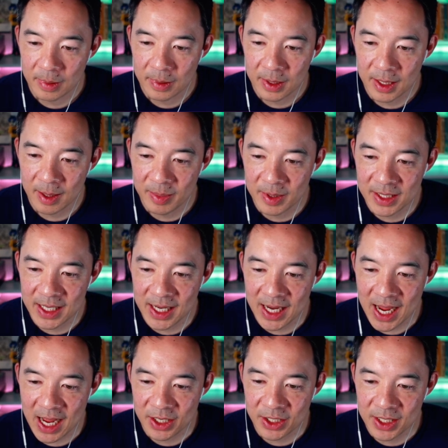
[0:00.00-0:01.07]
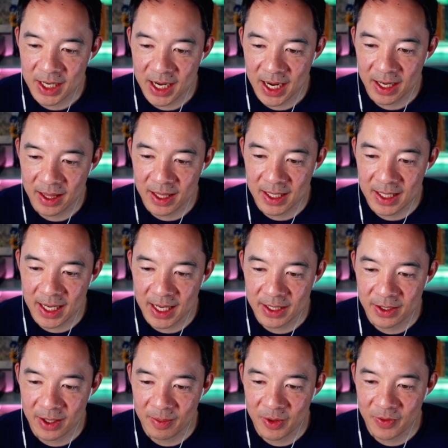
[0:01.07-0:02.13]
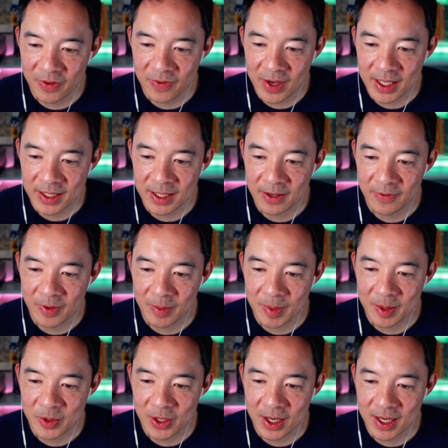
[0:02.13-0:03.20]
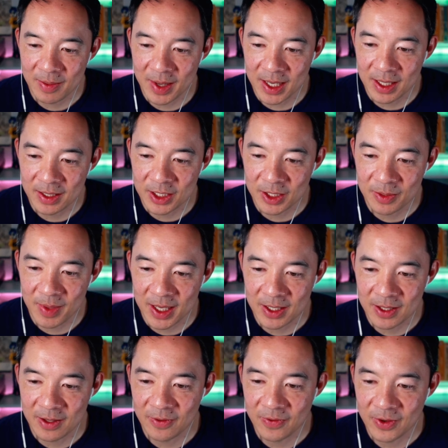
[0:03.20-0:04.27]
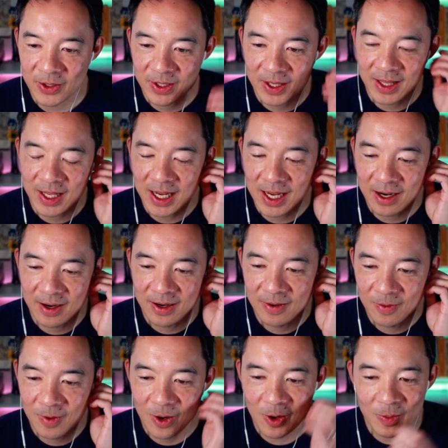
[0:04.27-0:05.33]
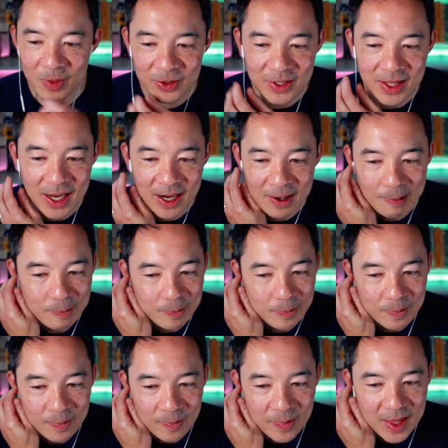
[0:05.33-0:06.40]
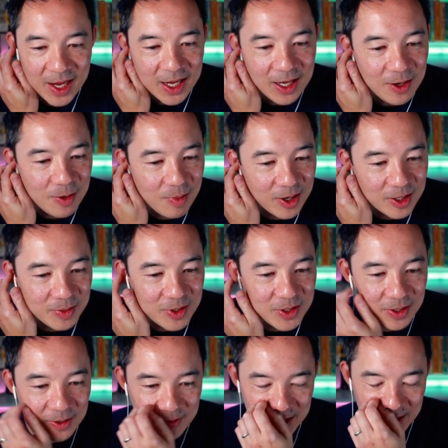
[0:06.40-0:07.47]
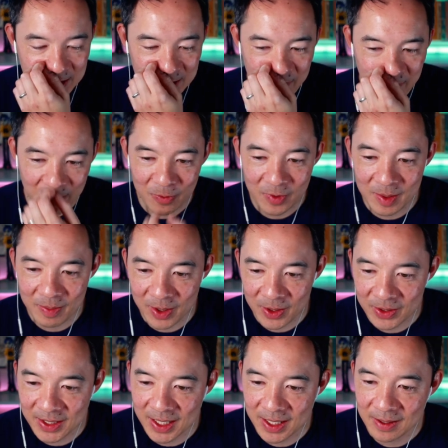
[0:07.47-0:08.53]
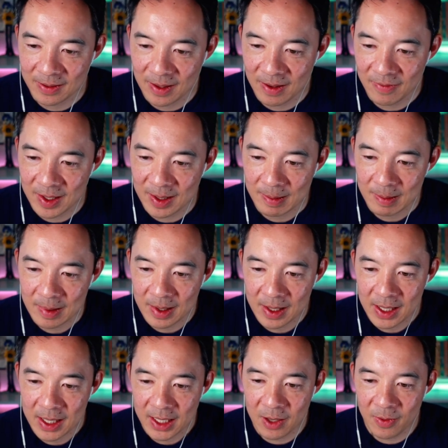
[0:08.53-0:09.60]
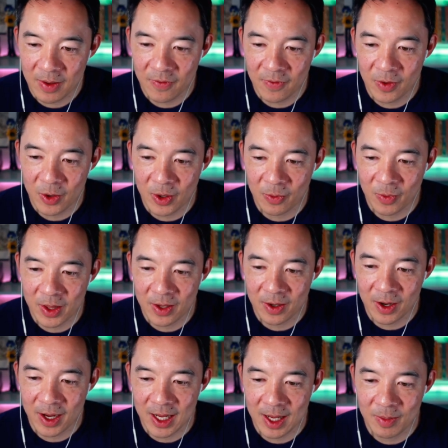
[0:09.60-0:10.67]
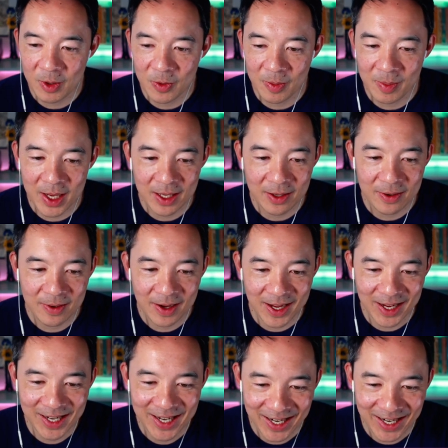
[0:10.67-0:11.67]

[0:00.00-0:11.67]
Cup of tea, hashtag. The days aren't moving fast enough for me. I'm trying to make it to the first of the year. We're almost there. Thank you, Mark's Music Obsession, for reposting. Love it. Can we have a vote on whether or not emo will make it or not?